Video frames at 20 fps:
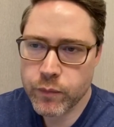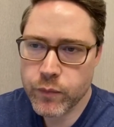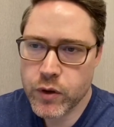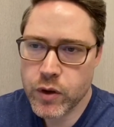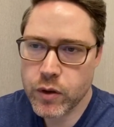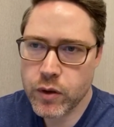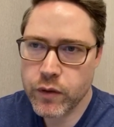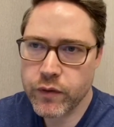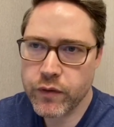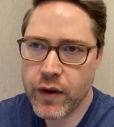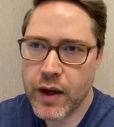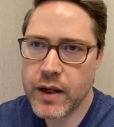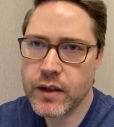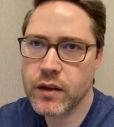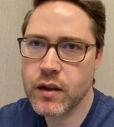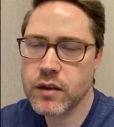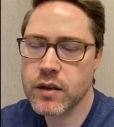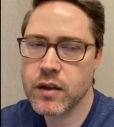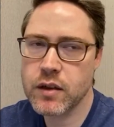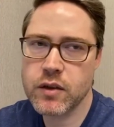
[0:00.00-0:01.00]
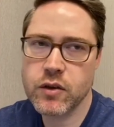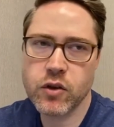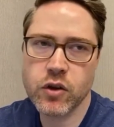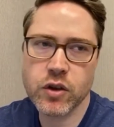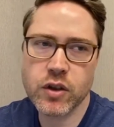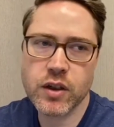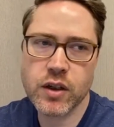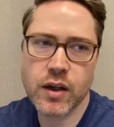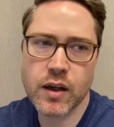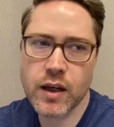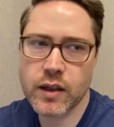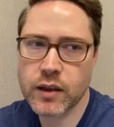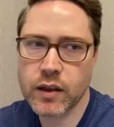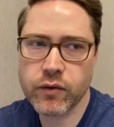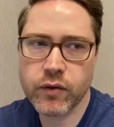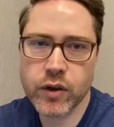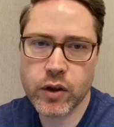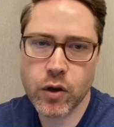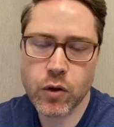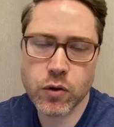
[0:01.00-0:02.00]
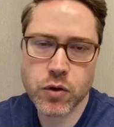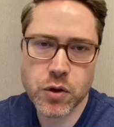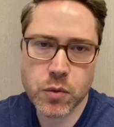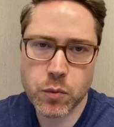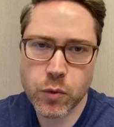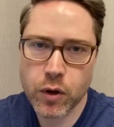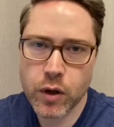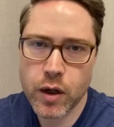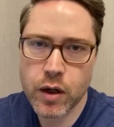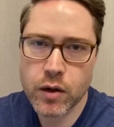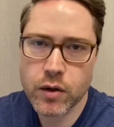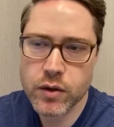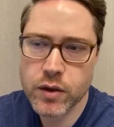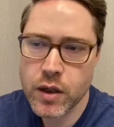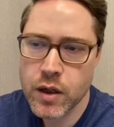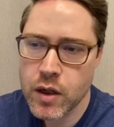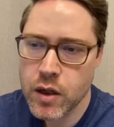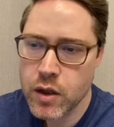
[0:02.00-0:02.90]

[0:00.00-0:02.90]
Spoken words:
So the fat doesn't just selectively go somewhere else.